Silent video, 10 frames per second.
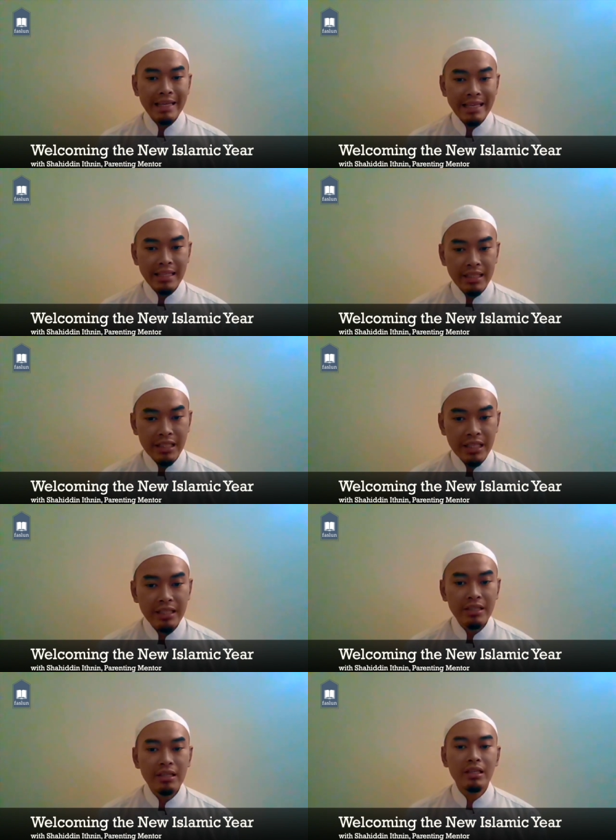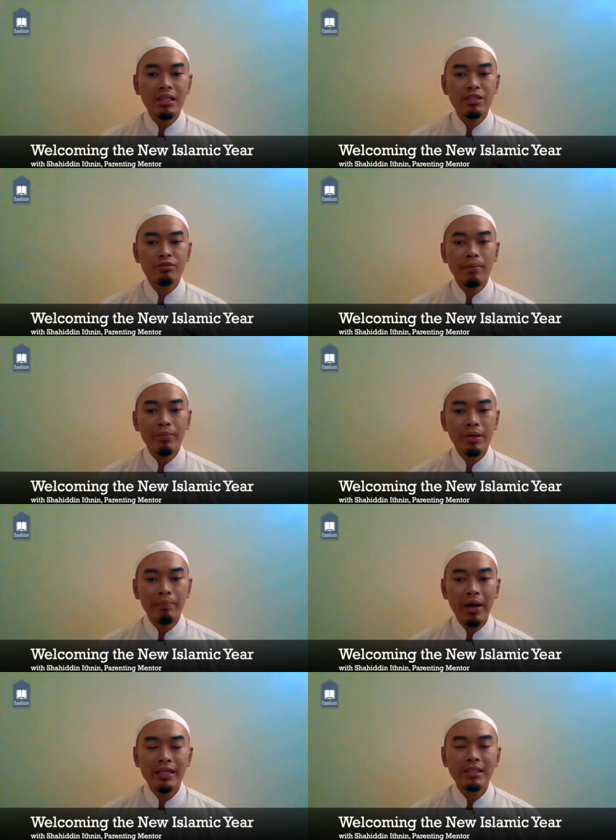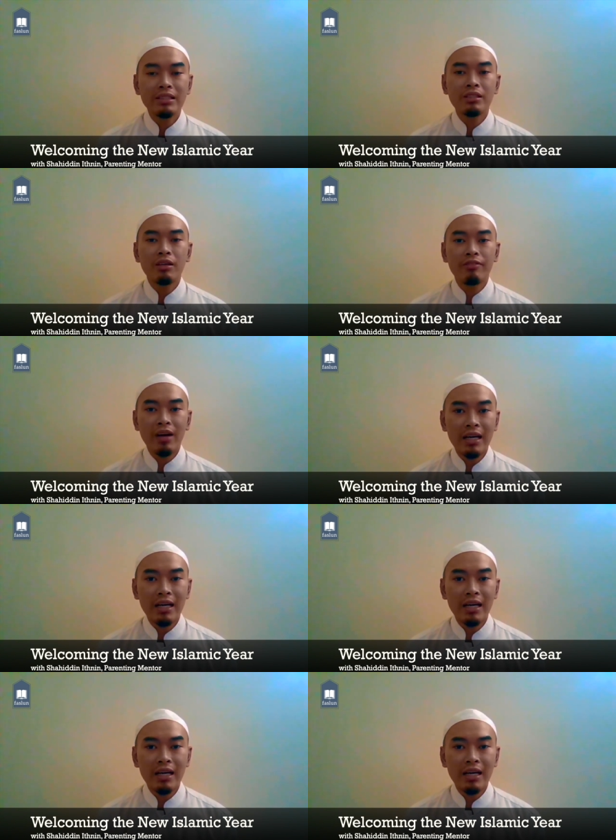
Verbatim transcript: indeed it is from the piety of